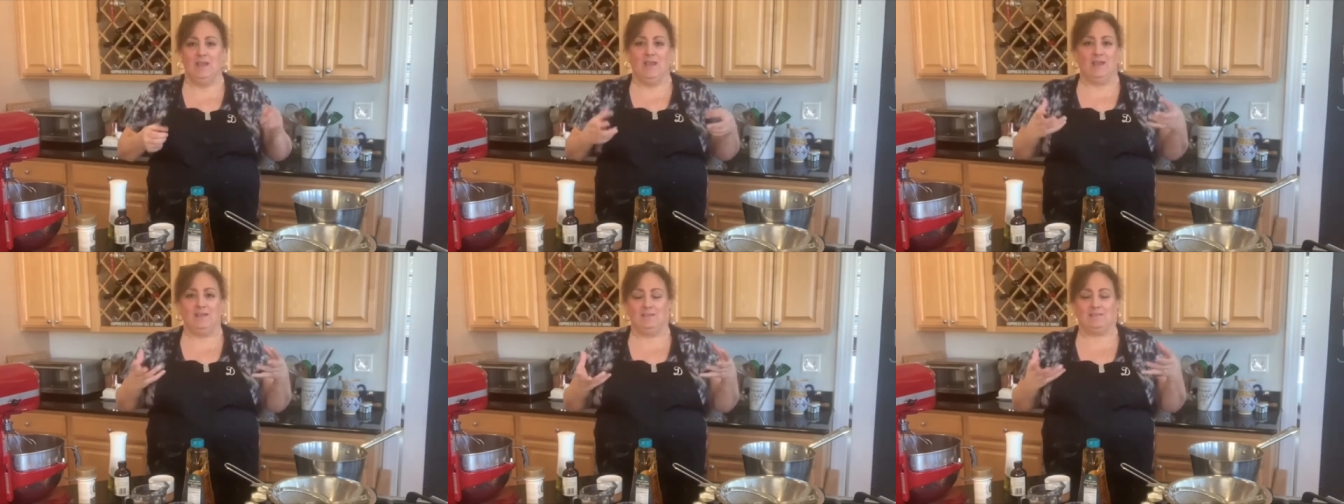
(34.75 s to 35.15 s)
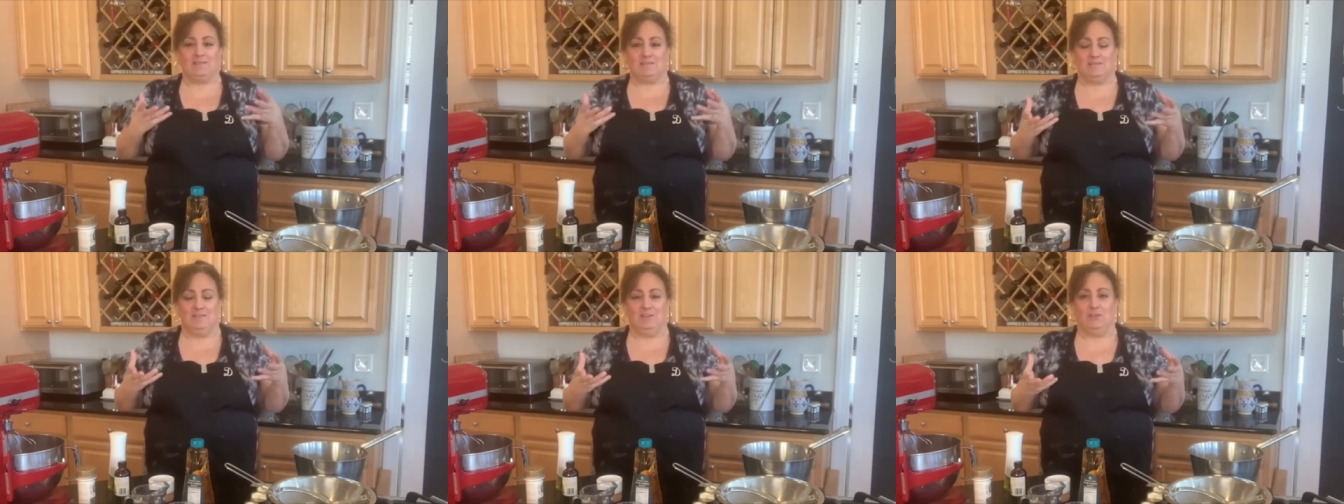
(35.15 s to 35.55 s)
And it's,
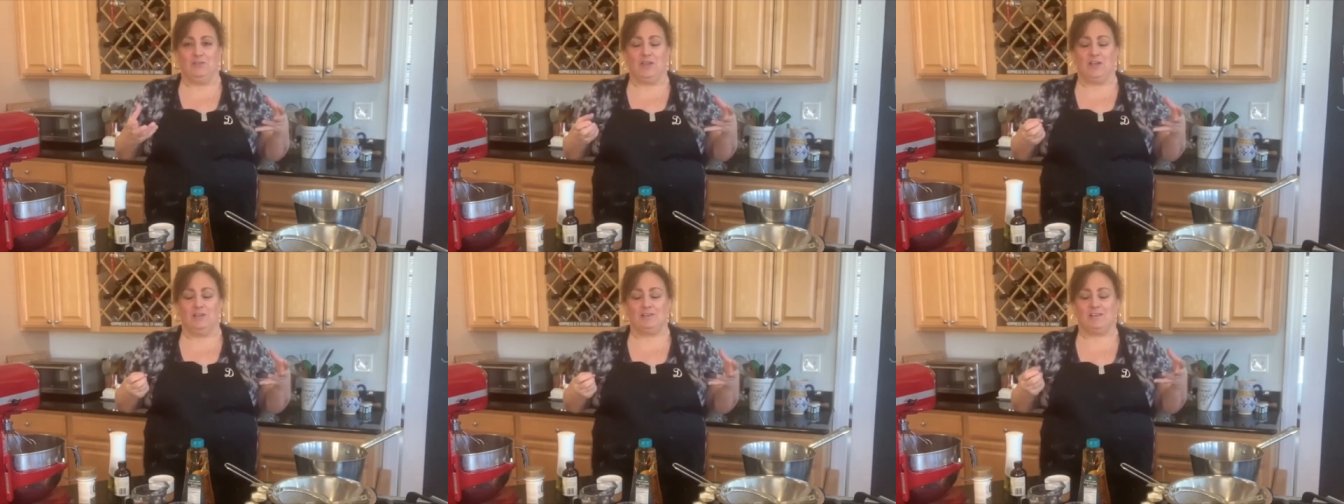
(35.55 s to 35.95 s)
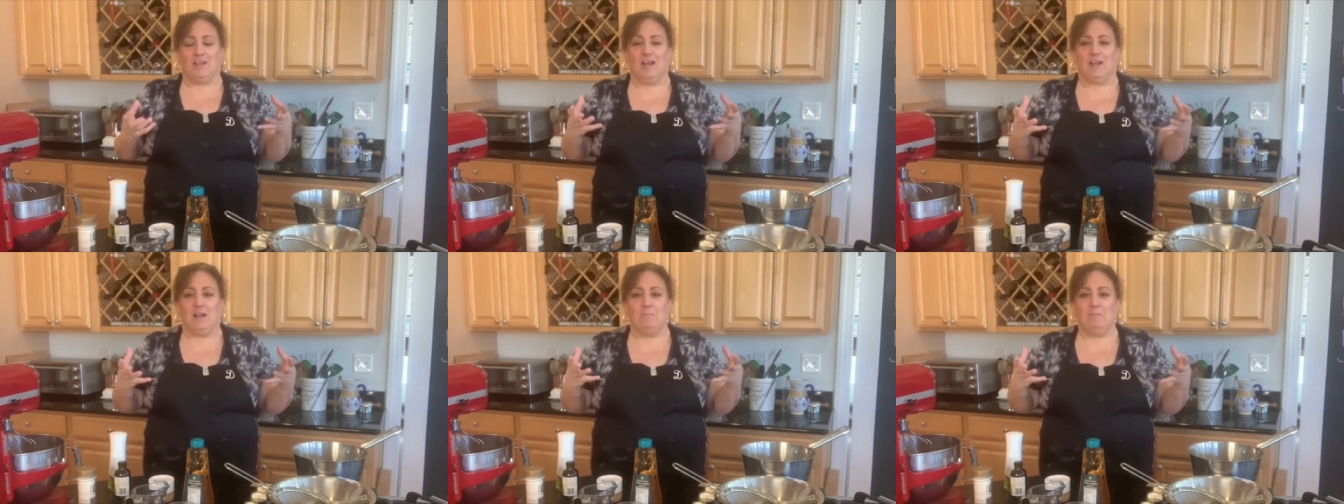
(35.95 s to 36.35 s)
they
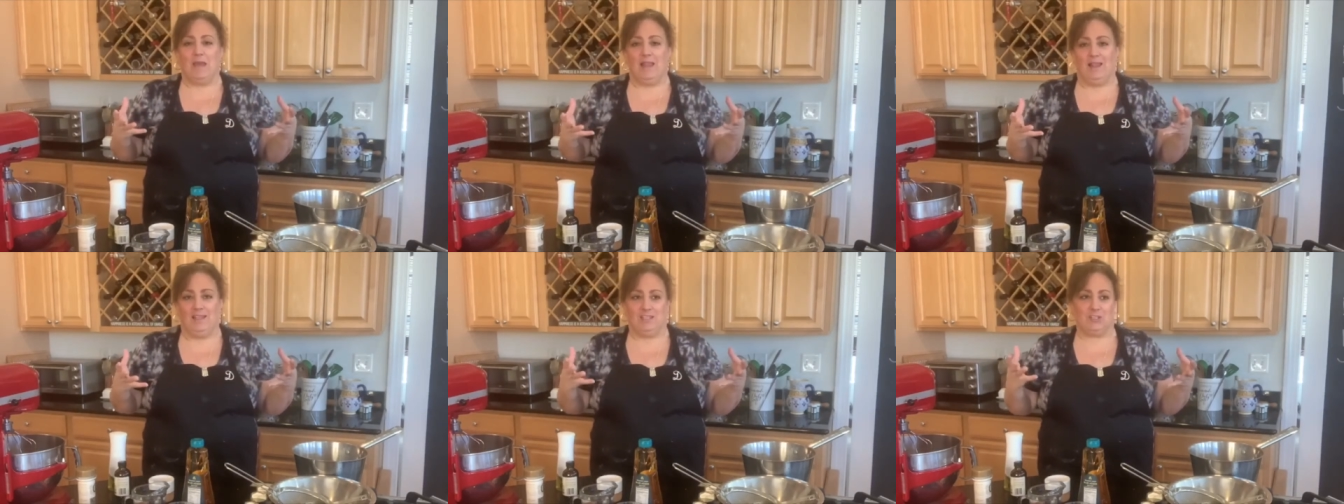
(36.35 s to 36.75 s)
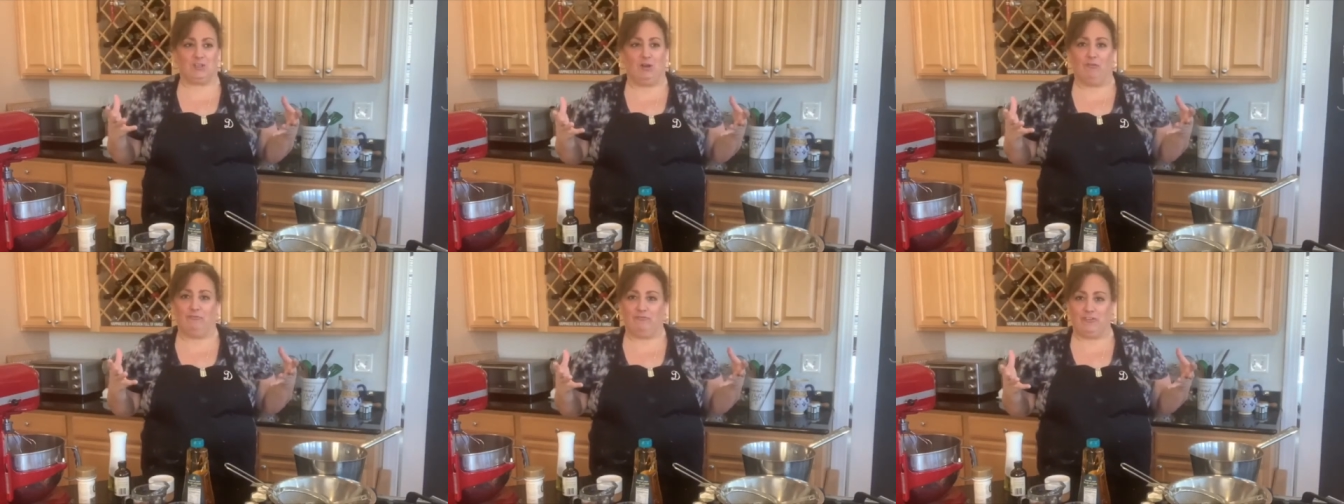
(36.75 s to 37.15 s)
caramelle
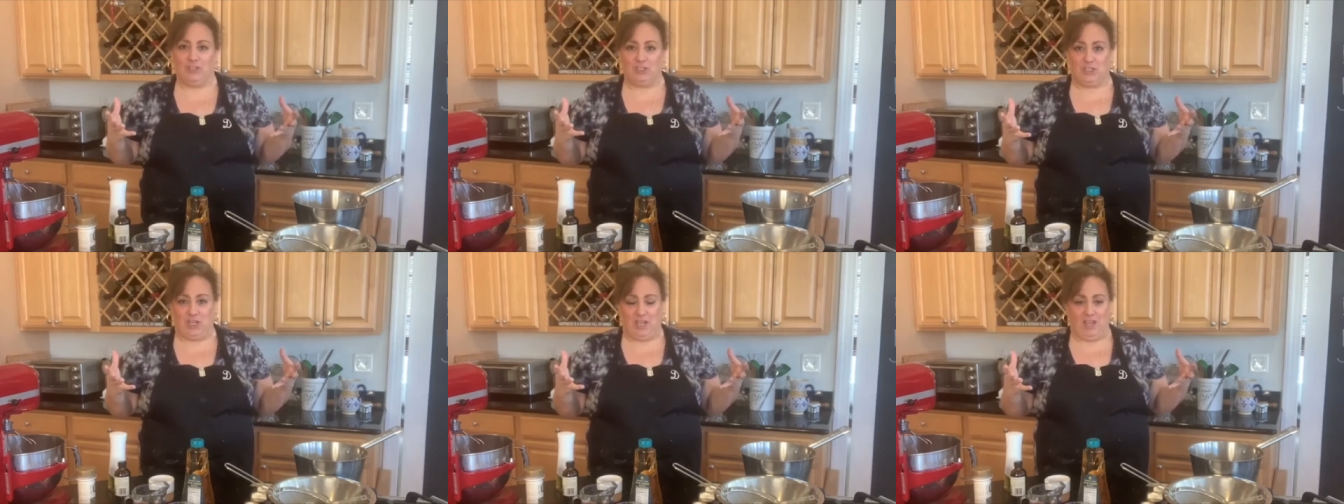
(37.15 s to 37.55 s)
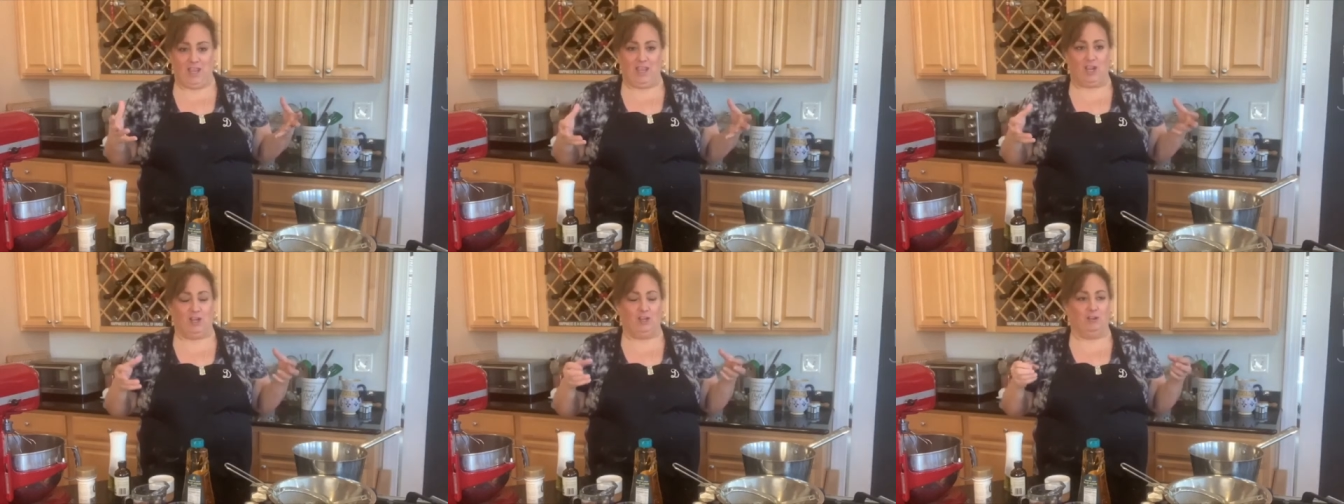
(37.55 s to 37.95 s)
soffice
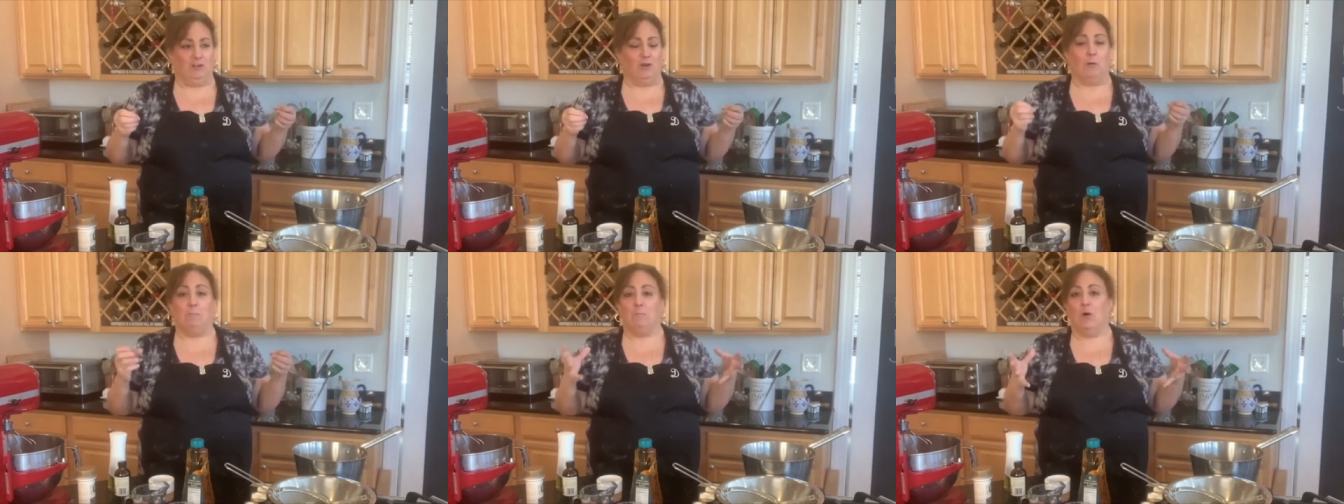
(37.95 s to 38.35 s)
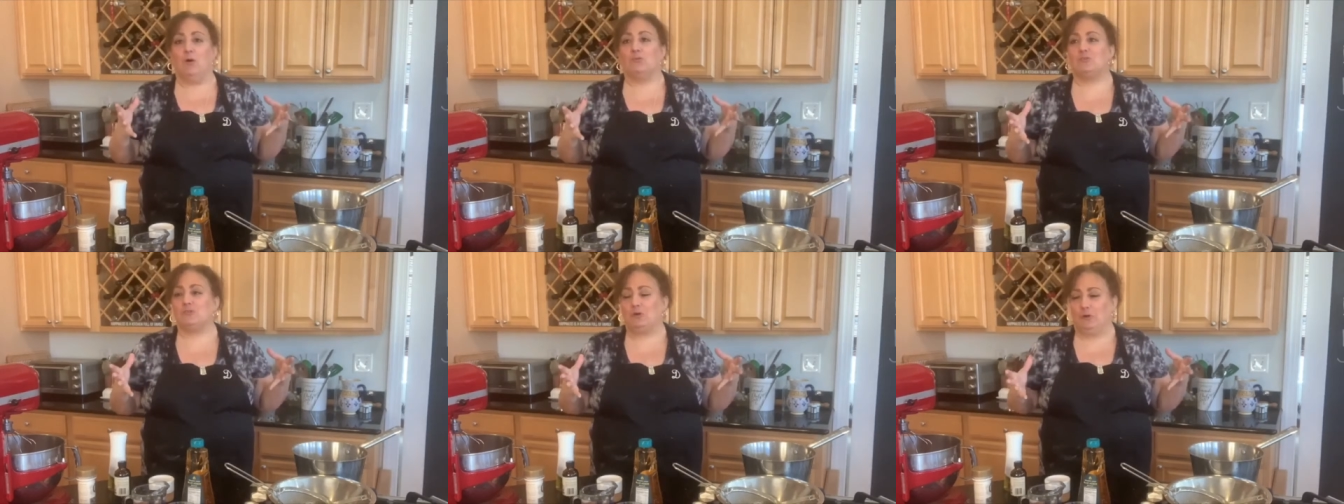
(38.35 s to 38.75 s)
e
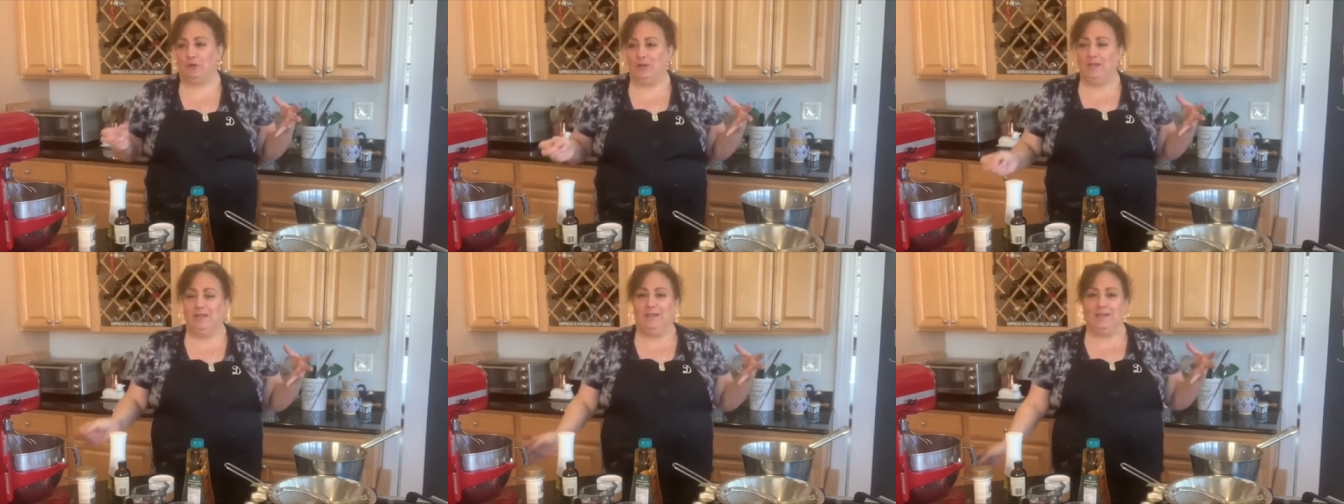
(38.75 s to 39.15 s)
gommoso.